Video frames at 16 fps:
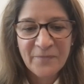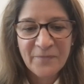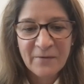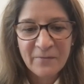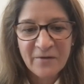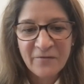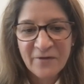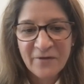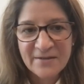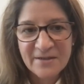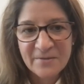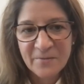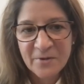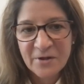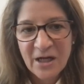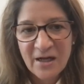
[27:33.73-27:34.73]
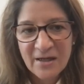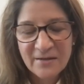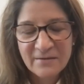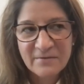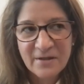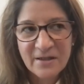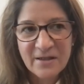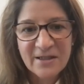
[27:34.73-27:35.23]
that we found, and we're not
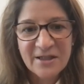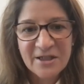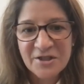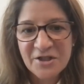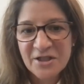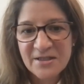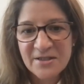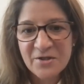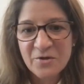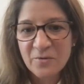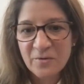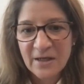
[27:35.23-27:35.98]
clinicians,